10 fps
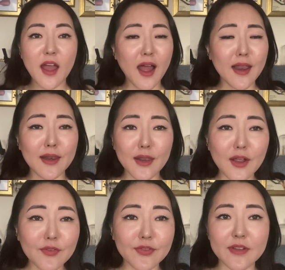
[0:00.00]
I
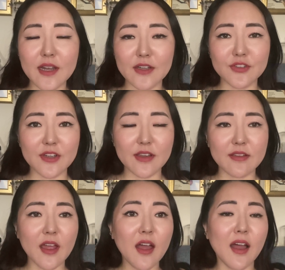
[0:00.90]
love the
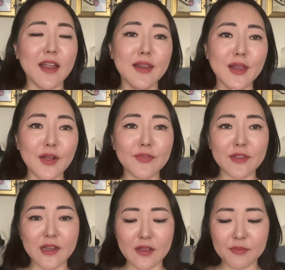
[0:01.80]
lashes. I love
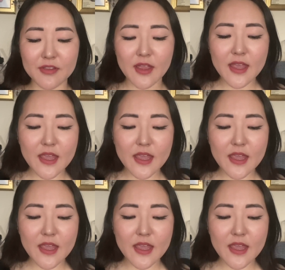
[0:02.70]
the lips.